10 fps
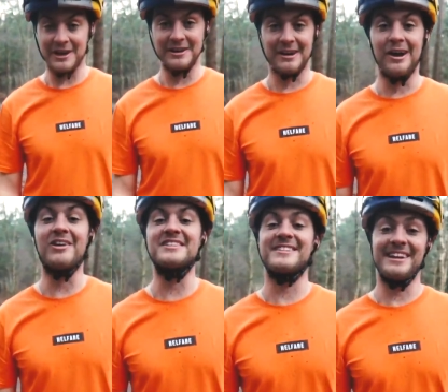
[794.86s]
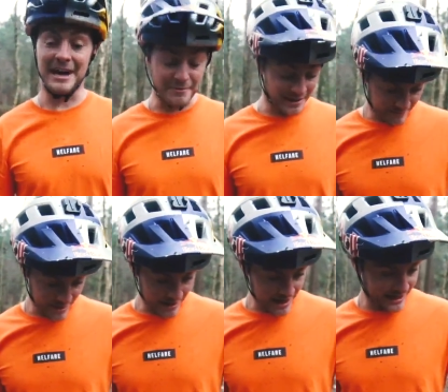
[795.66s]
it. I honestly love it.
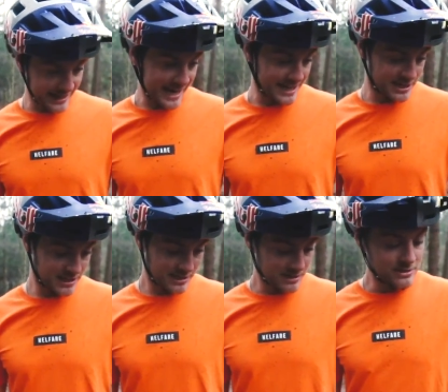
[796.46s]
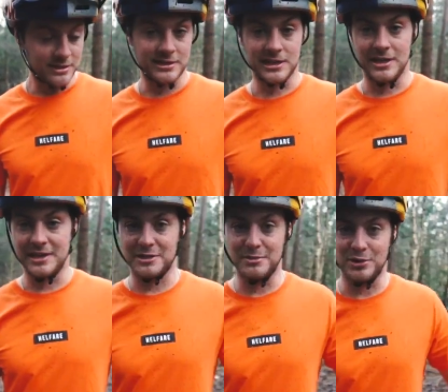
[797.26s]
Very lucky lad. So let's go and
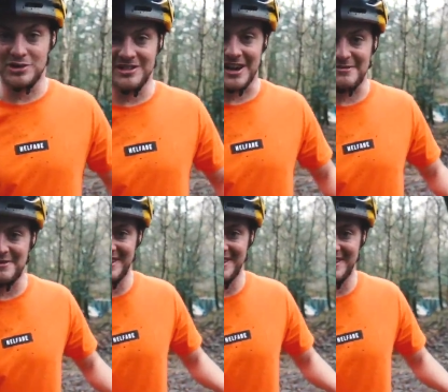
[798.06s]
hit some more stuff.